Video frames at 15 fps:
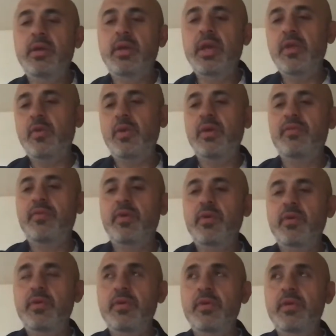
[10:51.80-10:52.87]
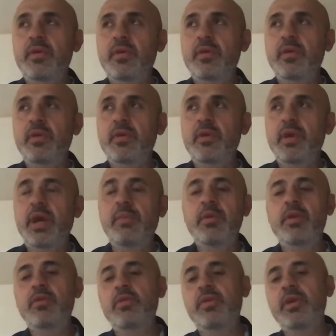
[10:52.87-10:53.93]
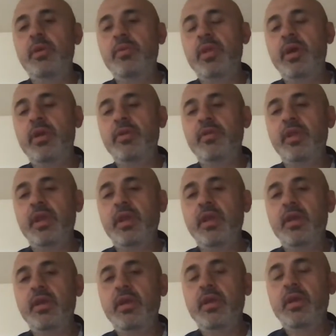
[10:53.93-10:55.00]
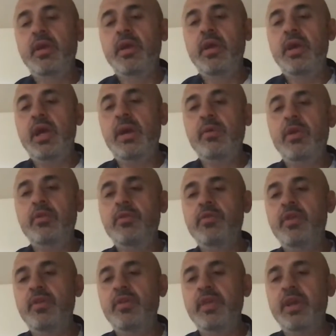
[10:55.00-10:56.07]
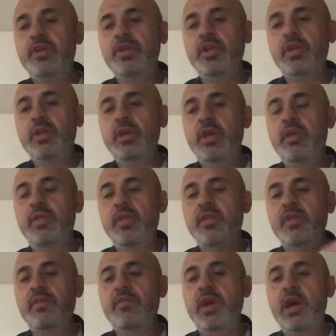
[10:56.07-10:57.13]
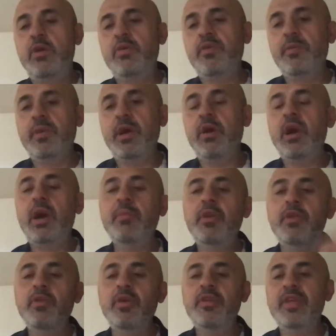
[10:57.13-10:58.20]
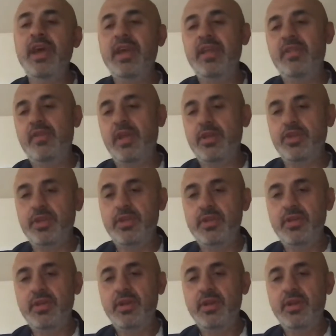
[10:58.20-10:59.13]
Guess what, folks? I'm going to do a double header today. I'm going to do this session. And then several hours from now, I'm going to do a second session.